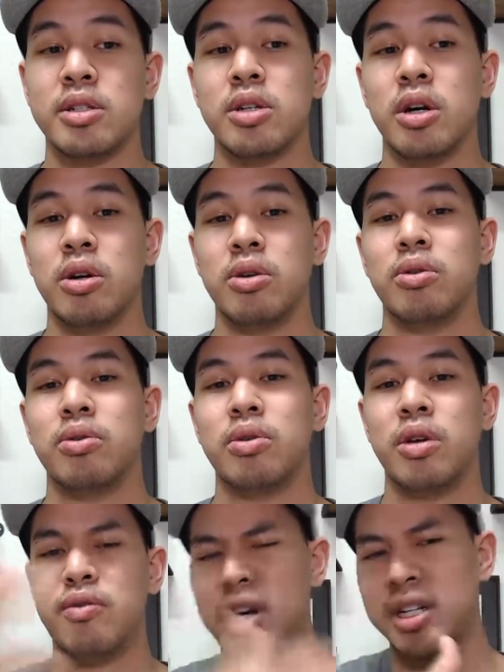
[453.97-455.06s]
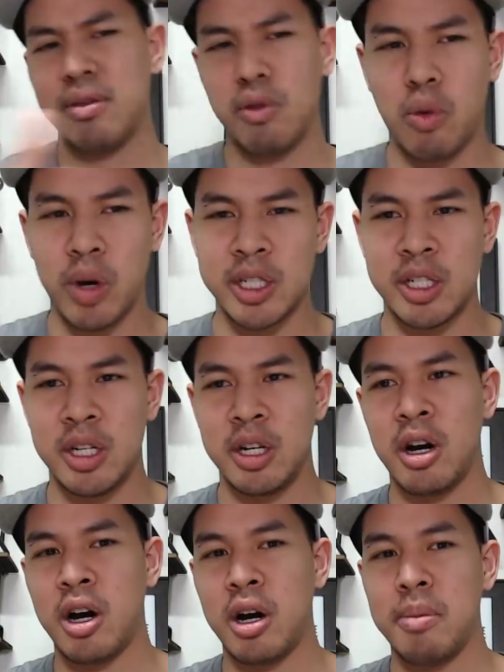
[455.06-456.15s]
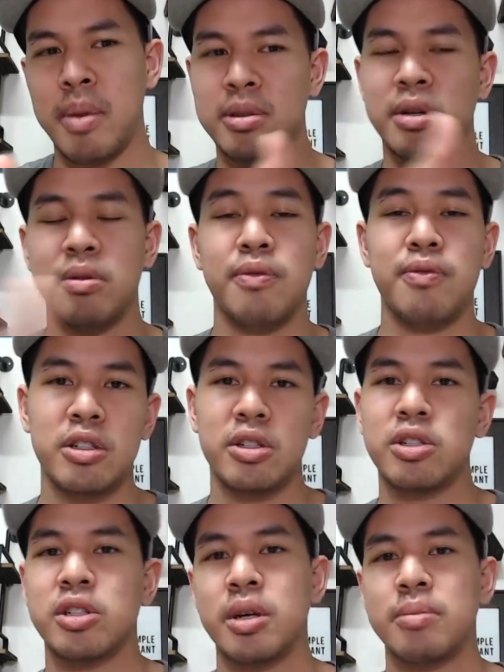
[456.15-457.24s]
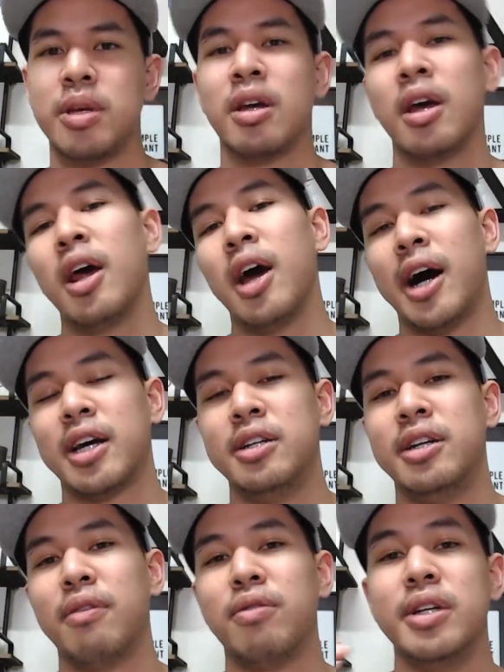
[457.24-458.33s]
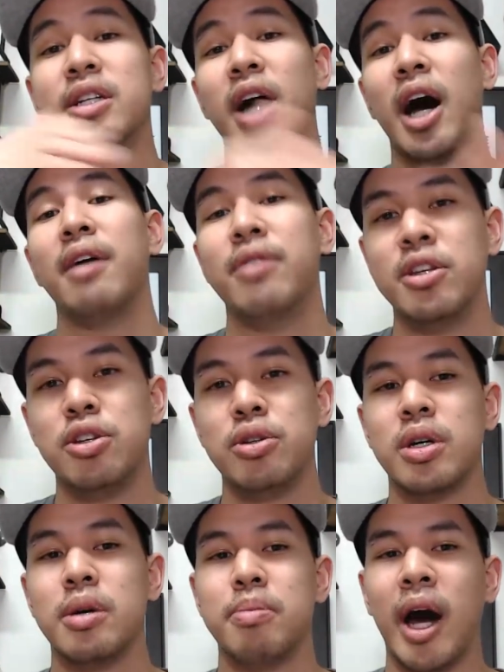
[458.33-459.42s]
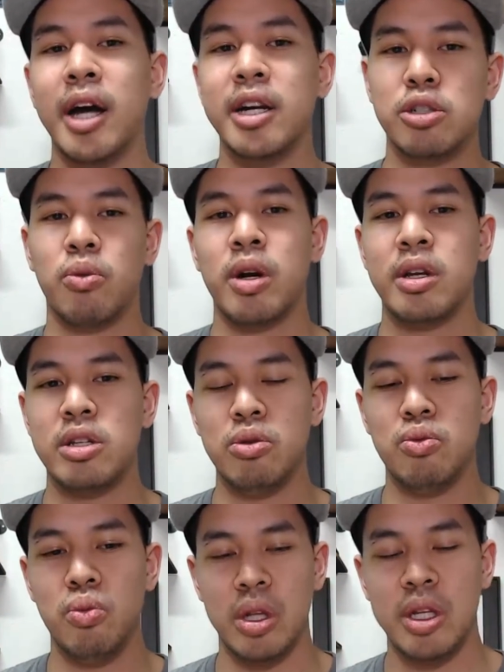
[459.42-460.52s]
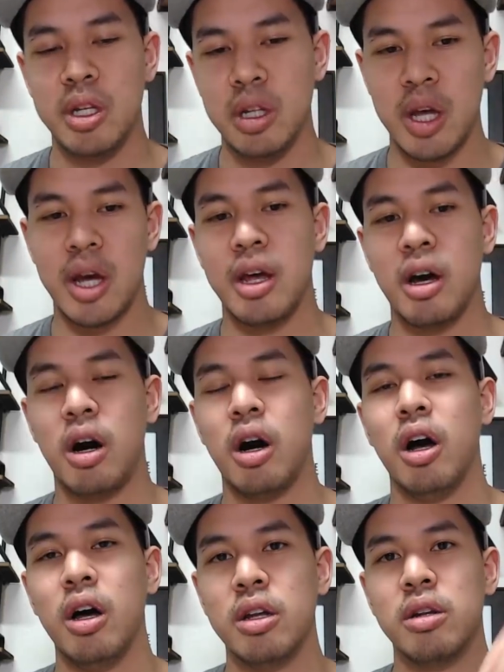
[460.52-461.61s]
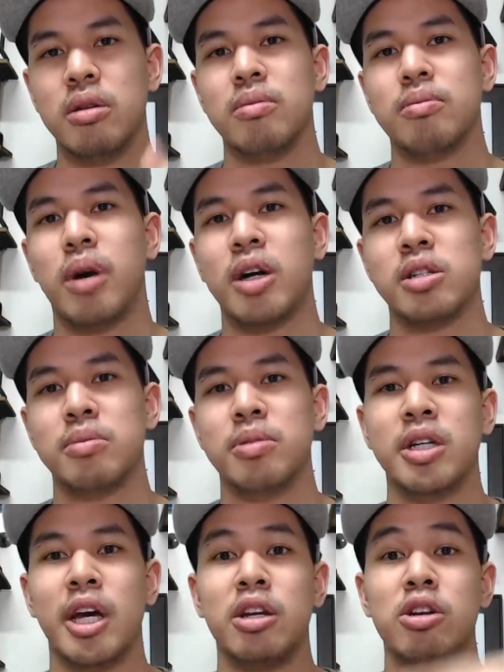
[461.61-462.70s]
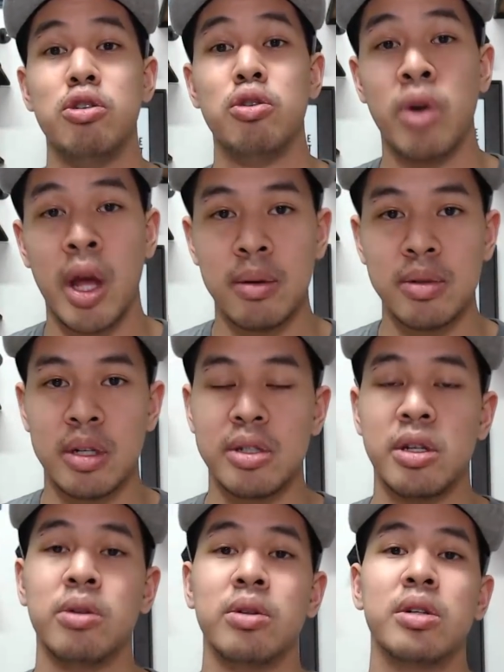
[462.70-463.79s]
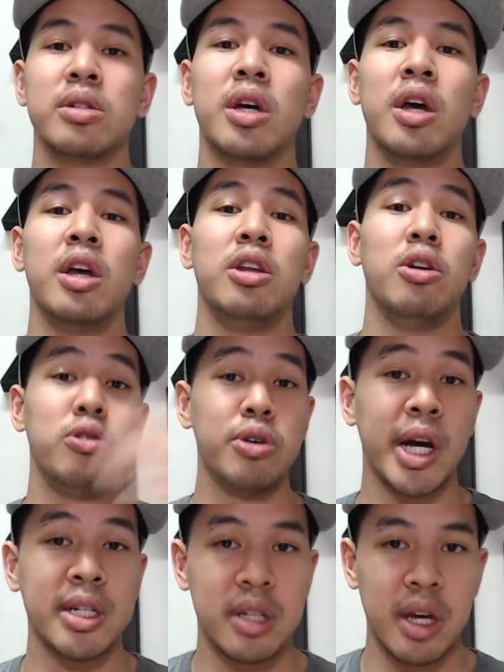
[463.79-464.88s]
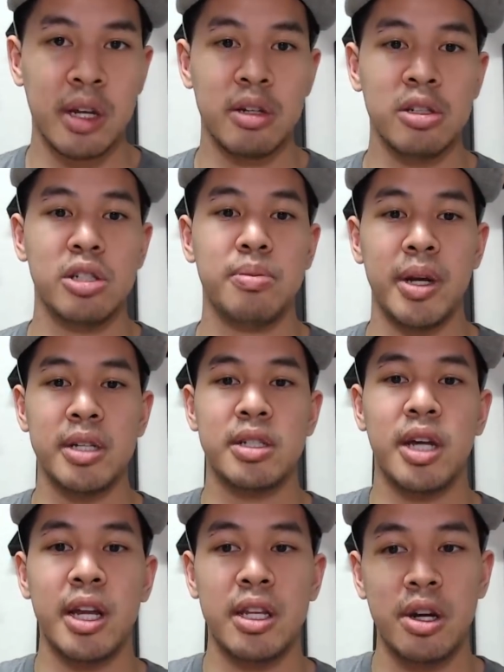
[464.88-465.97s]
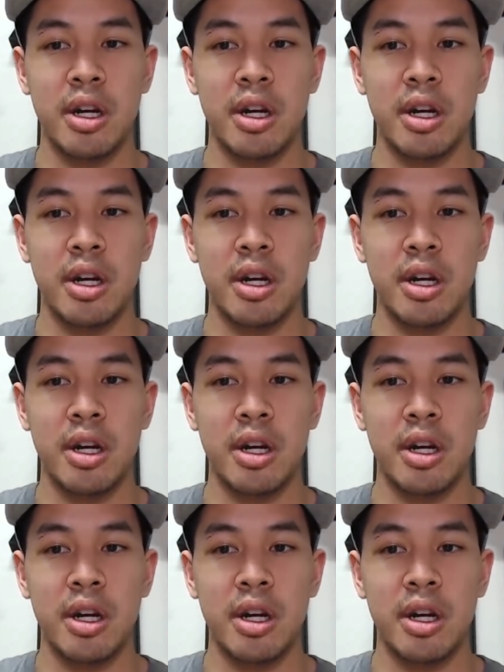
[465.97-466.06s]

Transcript: So if you guys have a question on maybe some of the features or something, I can definitely dive into it, but I just wanted to really let possibly like the newer Amazon sellers, you know, you guys getting into space, that there